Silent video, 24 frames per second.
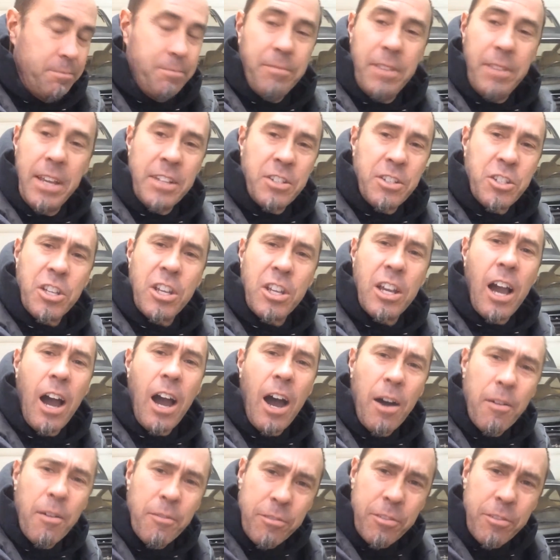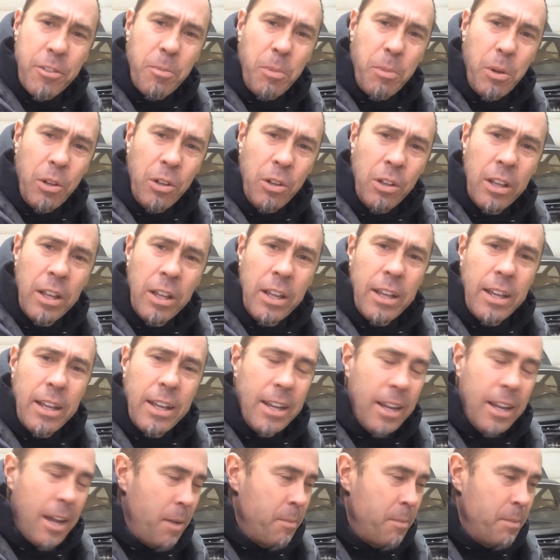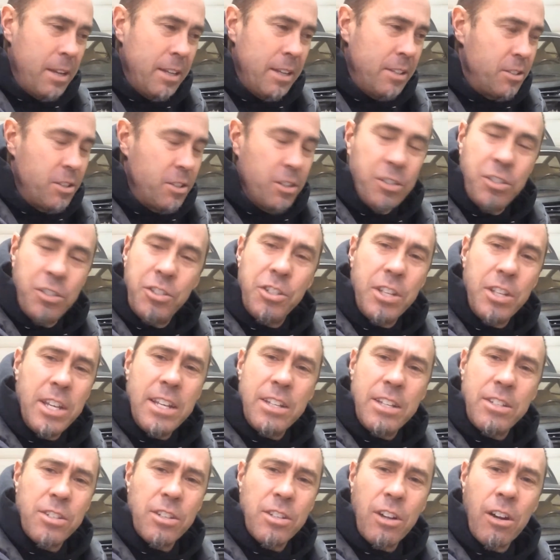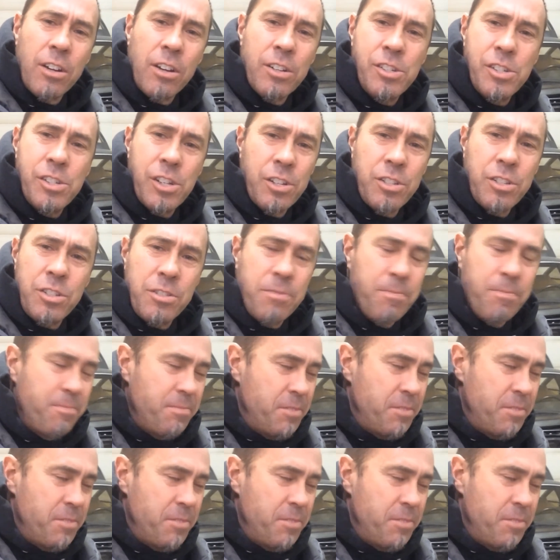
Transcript: It's comfortable. The seats are just